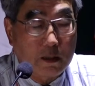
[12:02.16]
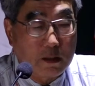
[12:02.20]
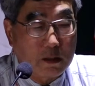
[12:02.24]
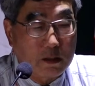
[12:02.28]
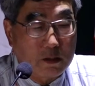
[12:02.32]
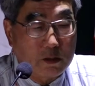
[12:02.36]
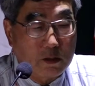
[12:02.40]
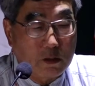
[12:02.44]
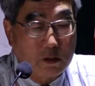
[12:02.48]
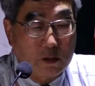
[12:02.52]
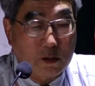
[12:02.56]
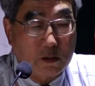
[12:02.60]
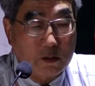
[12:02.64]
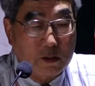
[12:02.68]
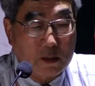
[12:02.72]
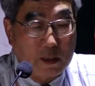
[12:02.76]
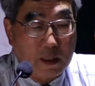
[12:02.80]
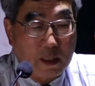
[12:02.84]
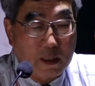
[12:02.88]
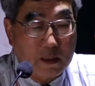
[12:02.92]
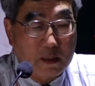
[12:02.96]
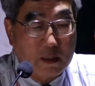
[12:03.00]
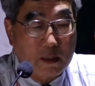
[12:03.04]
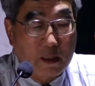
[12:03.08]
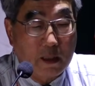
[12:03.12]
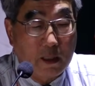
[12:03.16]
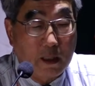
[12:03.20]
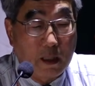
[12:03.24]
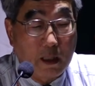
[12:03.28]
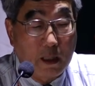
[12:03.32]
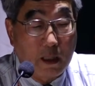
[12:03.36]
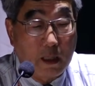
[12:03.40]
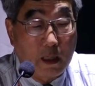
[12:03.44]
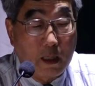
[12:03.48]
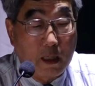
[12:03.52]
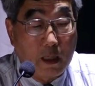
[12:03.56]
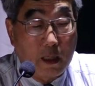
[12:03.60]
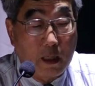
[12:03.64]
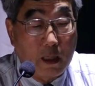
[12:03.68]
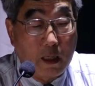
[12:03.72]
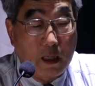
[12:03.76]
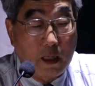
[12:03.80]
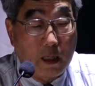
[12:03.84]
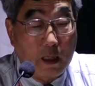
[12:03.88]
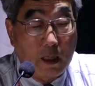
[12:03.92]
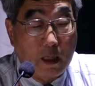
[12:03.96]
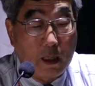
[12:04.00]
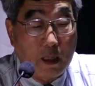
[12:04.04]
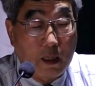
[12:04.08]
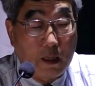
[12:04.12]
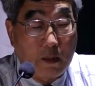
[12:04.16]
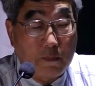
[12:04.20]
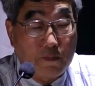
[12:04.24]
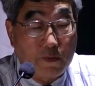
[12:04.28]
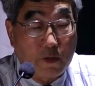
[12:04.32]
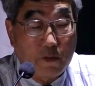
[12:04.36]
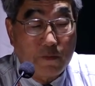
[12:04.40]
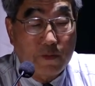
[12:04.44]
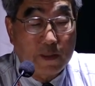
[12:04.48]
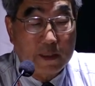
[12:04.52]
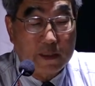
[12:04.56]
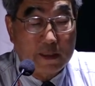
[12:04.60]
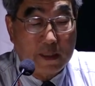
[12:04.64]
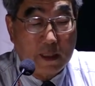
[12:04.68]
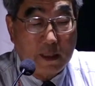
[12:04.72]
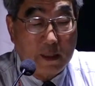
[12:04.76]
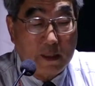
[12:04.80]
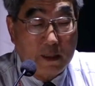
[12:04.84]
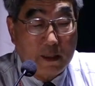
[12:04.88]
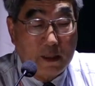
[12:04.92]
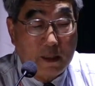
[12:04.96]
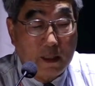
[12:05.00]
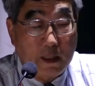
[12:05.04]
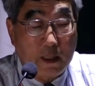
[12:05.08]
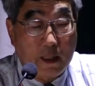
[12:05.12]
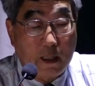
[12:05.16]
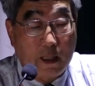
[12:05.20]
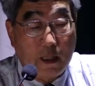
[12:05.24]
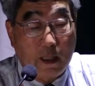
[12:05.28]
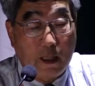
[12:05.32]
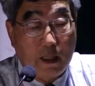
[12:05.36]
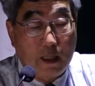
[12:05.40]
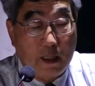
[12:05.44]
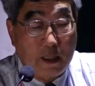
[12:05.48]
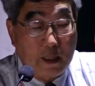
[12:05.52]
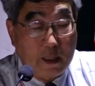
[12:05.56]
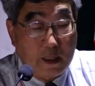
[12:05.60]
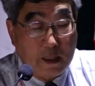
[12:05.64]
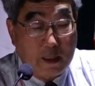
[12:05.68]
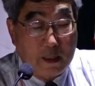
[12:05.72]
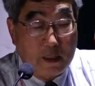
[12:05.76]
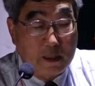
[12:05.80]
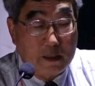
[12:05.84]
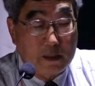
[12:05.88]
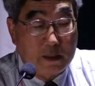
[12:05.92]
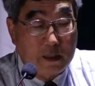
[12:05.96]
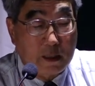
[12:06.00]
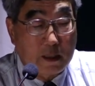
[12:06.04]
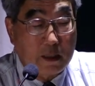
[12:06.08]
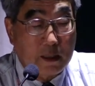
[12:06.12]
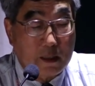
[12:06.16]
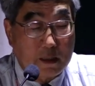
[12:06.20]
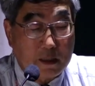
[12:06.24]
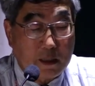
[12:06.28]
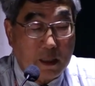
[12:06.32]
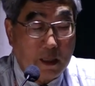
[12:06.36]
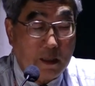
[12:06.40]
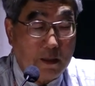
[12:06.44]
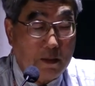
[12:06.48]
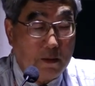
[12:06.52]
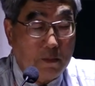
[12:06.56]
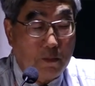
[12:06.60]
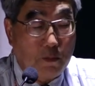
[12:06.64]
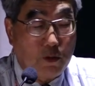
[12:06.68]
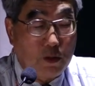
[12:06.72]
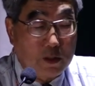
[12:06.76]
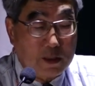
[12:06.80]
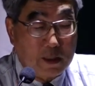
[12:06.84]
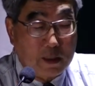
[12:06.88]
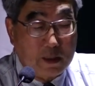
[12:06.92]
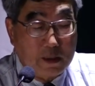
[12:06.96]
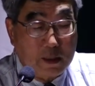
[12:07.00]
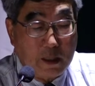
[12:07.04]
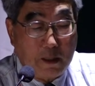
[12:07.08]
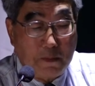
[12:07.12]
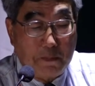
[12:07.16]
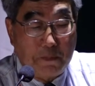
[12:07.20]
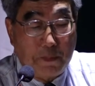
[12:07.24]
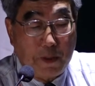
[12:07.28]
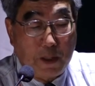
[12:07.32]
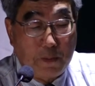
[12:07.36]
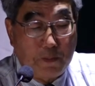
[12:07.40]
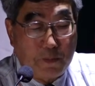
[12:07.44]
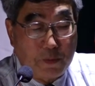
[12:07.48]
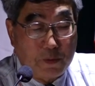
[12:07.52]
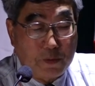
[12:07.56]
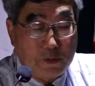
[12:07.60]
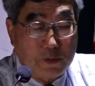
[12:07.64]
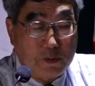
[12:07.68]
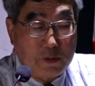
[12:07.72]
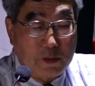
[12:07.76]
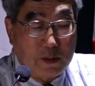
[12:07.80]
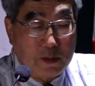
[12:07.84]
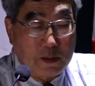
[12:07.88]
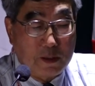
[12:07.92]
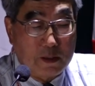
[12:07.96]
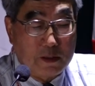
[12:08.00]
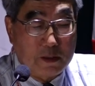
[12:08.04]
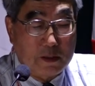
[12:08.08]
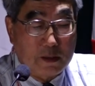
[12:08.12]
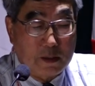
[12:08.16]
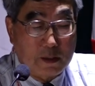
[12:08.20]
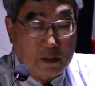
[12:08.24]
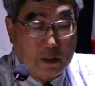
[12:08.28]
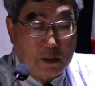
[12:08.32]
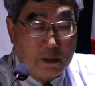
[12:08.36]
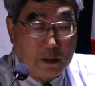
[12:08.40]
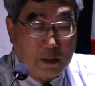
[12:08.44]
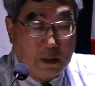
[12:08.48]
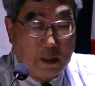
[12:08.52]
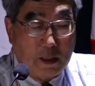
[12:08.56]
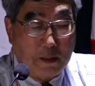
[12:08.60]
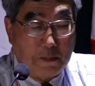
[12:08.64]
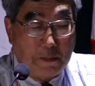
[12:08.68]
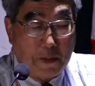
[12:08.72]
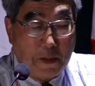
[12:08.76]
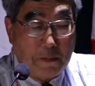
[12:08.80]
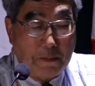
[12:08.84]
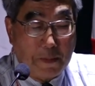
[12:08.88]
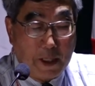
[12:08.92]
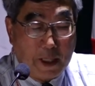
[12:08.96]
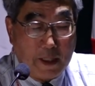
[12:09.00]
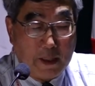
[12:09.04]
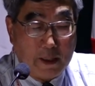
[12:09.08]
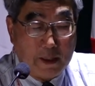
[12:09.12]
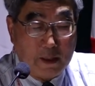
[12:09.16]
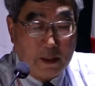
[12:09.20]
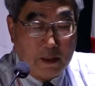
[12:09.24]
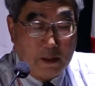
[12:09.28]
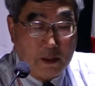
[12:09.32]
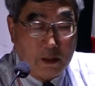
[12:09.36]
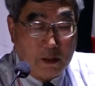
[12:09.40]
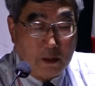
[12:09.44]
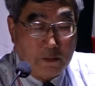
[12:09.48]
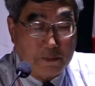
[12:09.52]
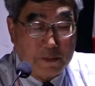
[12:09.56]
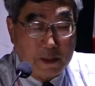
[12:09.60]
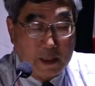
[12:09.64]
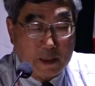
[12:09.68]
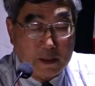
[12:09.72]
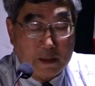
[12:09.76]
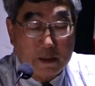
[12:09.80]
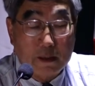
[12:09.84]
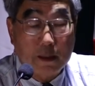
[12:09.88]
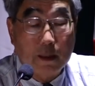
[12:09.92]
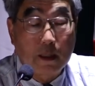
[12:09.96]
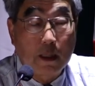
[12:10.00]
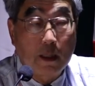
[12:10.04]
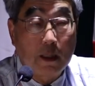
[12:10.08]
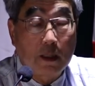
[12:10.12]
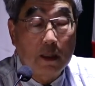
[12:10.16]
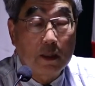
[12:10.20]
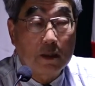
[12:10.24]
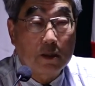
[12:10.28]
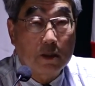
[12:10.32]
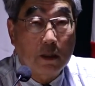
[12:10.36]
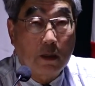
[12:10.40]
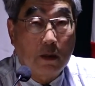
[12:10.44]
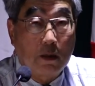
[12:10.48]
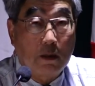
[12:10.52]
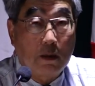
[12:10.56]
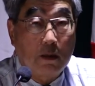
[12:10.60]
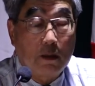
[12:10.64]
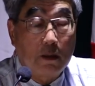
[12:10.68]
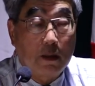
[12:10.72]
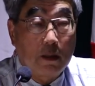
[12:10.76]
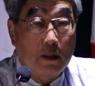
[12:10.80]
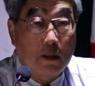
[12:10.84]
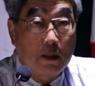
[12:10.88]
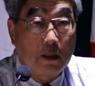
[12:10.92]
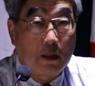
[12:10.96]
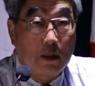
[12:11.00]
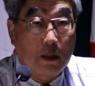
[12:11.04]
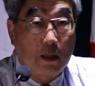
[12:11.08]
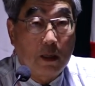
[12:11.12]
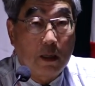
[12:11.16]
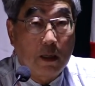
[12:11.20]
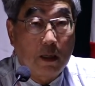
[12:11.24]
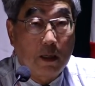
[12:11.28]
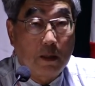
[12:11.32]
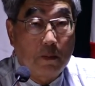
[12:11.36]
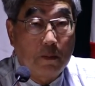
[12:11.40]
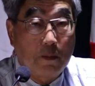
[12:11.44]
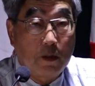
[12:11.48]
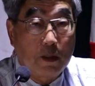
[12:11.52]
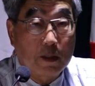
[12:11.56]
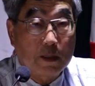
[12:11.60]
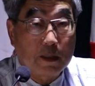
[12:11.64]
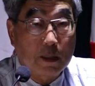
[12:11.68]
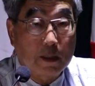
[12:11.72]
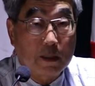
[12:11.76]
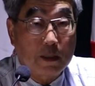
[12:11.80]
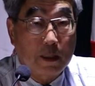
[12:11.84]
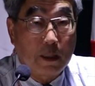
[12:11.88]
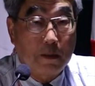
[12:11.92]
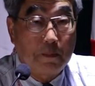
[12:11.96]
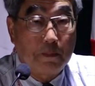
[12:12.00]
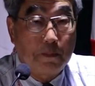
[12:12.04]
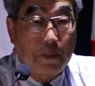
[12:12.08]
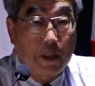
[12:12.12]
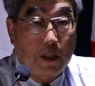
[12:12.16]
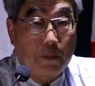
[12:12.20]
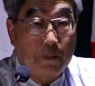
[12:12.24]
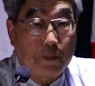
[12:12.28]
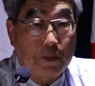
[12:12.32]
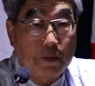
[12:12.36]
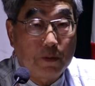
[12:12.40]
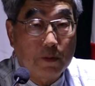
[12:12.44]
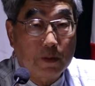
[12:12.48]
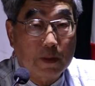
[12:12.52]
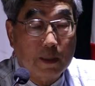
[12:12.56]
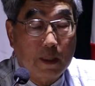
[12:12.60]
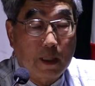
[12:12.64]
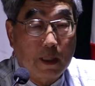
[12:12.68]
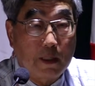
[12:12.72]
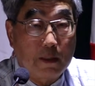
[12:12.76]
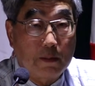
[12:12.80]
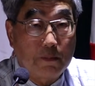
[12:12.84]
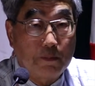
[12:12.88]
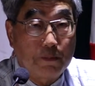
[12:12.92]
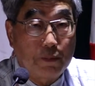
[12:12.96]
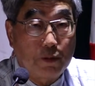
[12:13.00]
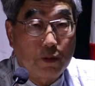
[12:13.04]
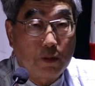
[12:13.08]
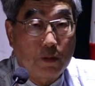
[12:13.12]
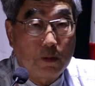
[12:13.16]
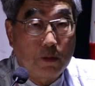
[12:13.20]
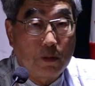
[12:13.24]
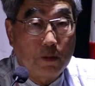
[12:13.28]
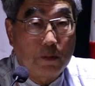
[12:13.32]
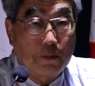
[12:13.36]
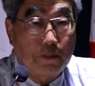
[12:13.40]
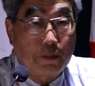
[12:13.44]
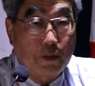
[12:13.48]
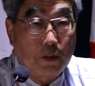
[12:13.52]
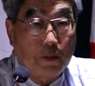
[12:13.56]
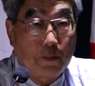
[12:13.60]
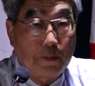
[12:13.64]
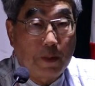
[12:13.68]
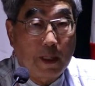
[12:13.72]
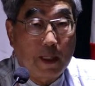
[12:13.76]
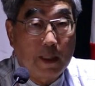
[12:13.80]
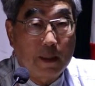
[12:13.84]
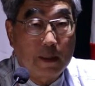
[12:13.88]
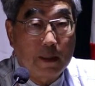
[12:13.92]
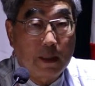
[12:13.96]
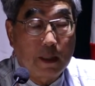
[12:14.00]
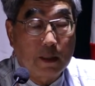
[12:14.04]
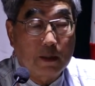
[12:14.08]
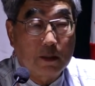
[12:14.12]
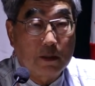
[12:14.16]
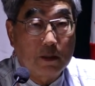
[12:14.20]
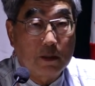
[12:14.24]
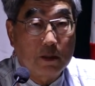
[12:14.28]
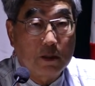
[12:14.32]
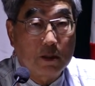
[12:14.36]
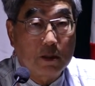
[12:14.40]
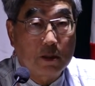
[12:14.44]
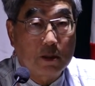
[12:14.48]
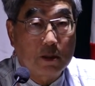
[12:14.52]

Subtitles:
Tokyo Tech professor is more than 10 people is a member. This so more than 10 people can provide a good